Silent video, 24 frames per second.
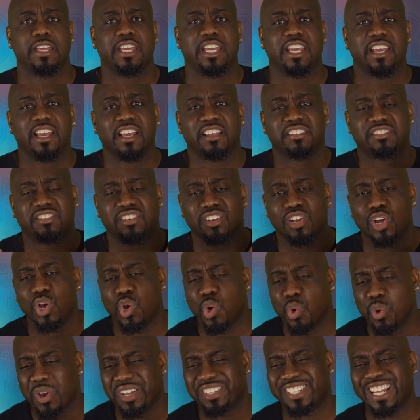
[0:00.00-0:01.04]
As
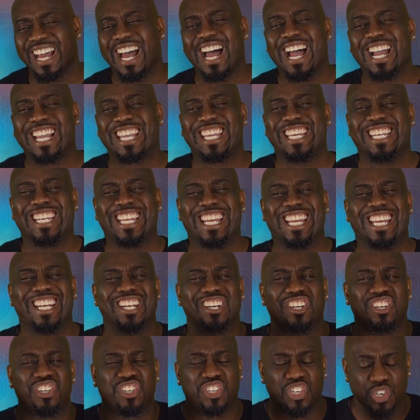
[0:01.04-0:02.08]
long as I can
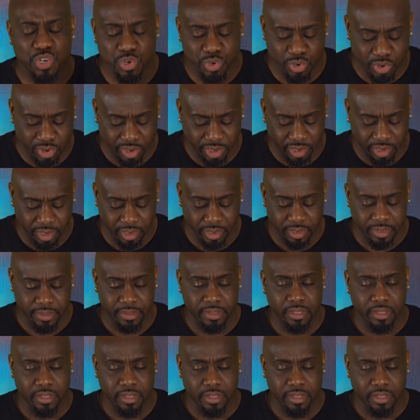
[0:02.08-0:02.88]
endure